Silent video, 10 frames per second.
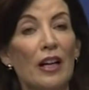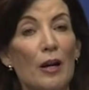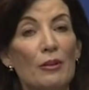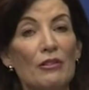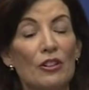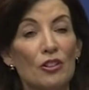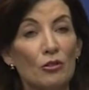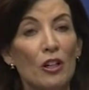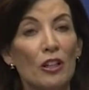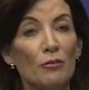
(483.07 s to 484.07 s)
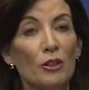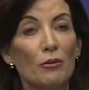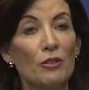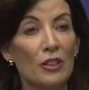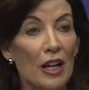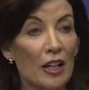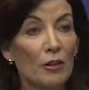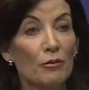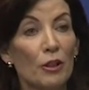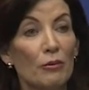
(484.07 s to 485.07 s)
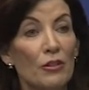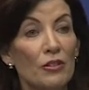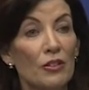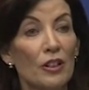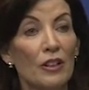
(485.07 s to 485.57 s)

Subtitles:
I believe in a stronger purpose, a higher purpose,